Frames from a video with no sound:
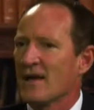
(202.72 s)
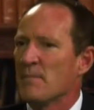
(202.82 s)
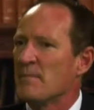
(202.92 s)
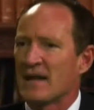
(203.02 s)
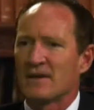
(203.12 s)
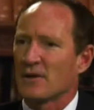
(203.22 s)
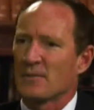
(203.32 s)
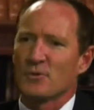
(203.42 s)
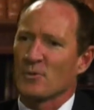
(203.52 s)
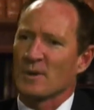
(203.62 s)
men
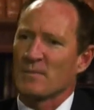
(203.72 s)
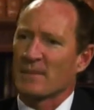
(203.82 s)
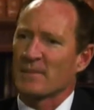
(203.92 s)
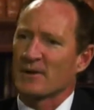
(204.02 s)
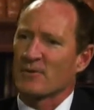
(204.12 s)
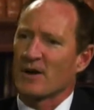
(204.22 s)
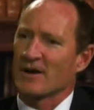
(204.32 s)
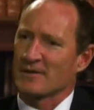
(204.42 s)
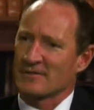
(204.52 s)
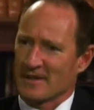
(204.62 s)
don't normally make me cry
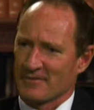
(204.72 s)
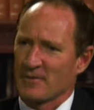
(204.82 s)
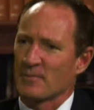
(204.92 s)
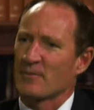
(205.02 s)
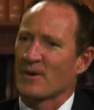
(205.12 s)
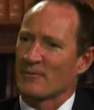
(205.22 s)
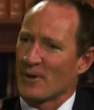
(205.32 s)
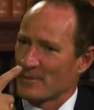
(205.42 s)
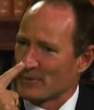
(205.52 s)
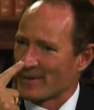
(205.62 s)
unless they've given me one
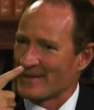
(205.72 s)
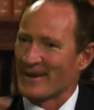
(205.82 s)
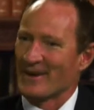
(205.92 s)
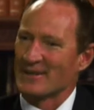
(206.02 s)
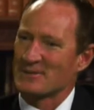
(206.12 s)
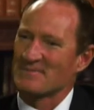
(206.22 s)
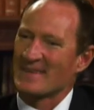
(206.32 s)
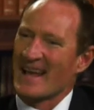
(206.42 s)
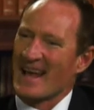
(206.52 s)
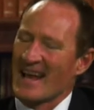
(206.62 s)
right between the eyes. Mm.
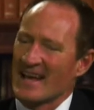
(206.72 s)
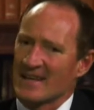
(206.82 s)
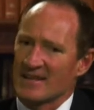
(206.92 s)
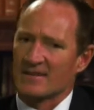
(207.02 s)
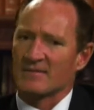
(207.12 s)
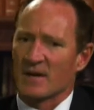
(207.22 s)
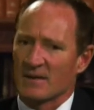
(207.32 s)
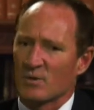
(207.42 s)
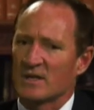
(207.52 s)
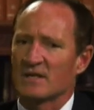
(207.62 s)
And mate,
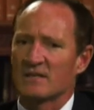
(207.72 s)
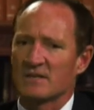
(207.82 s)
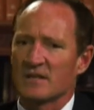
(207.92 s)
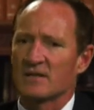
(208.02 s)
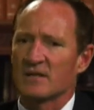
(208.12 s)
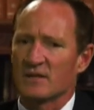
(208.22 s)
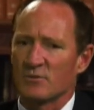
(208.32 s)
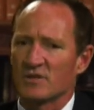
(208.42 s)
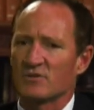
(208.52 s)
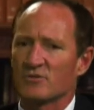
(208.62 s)
when he said that he
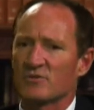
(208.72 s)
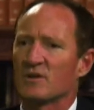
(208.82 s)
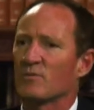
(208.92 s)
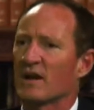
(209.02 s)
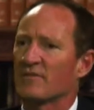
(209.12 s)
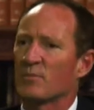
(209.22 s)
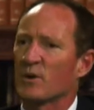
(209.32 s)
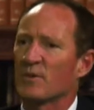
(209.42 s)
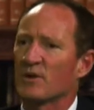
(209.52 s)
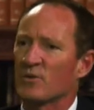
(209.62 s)
was interested in running for
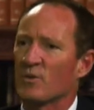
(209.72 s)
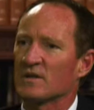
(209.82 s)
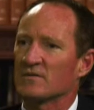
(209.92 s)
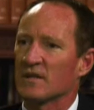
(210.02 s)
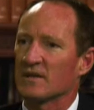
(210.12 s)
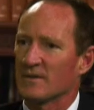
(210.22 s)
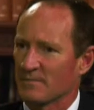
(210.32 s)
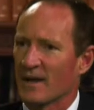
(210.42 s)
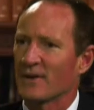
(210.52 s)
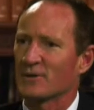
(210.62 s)
Premier of Queensland, I,
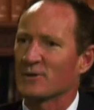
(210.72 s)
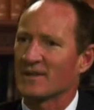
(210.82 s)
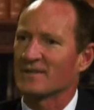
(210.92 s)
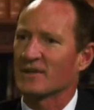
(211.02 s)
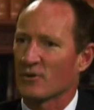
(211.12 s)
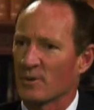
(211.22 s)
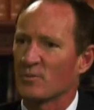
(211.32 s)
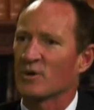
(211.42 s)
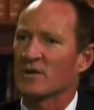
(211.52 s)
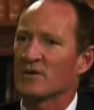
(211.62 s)
mate, I shed a tear, I'll be
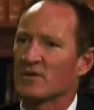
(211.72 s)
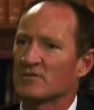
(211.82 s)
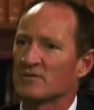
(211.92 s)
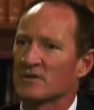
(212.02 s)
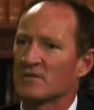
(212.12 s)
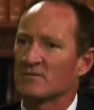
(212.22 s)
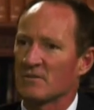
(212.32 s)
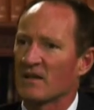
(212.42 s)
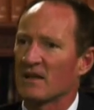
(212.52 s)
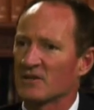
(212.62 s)
brutally honest, and
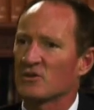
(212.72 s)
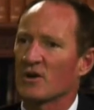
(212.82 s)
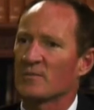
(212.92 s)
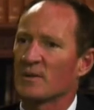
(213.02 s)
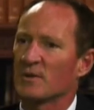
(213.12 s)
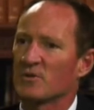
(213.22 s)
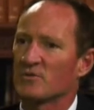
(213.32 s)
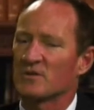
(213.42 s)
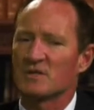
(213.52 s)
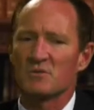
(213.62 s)
it excited me
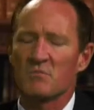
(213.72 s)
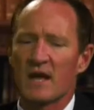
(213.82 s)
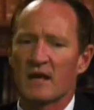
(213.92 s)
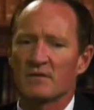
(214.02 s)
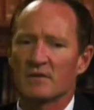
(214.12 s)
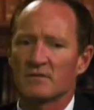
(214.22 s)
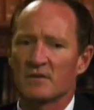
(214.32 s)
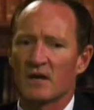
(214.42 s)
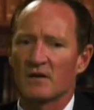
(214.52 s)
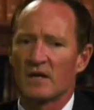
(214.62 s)
because he's a man that
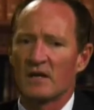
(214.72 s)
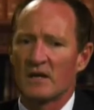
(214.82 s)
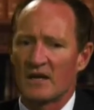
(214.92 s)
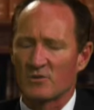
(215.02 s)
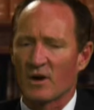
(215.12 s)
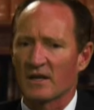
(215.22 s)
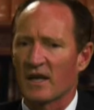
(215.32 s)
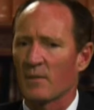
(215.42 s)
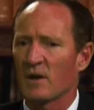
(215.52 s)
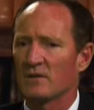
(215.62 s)
uh, has great
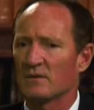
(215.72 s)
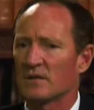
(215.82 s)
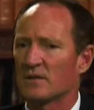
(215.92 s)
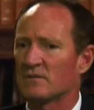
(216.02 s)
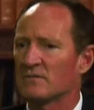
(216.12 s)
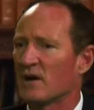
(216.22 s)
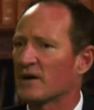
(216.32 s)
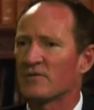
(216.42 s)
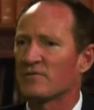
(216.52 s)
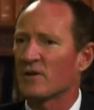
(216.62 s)
calibre, and I
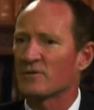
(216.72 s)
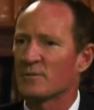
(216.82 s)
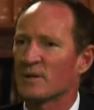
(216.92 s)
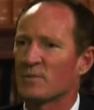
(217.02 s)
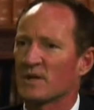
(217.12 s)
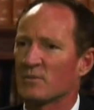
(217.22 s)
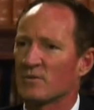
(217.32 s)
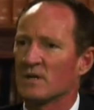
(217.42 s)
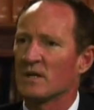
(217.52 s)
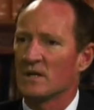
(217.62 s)
don't follow too many people.
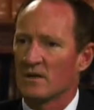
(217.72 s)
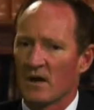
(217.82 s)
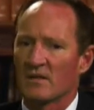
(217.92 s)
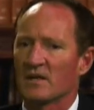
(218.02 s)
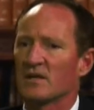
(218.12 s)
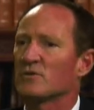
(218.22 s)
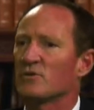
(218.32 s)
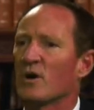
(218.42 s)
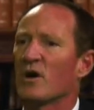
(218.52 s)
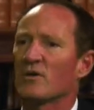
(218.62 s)
I think he'll do
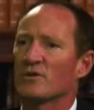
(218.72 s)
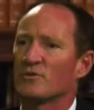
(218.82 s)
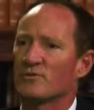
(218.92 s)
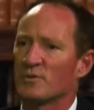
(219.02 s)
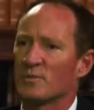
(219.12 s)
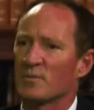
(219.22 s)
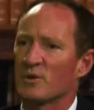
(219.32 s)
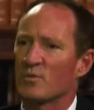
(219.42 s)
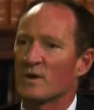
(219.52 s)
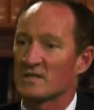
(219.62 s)
a whole lot of good for the people
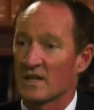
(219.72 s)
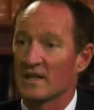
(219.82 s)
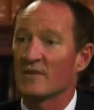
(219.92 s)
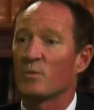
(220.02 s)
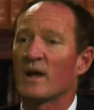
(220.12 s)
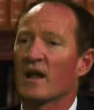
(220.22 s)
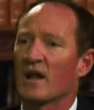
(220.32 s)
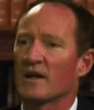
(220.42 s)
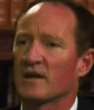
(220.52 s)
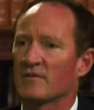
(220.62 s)
of Queensland if we are
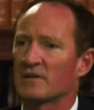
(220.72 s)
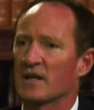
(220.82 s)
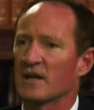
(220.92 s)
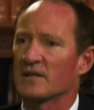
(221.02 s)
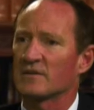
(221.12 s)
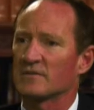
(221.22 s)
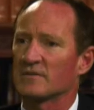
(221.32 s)
lucky enough to get elected.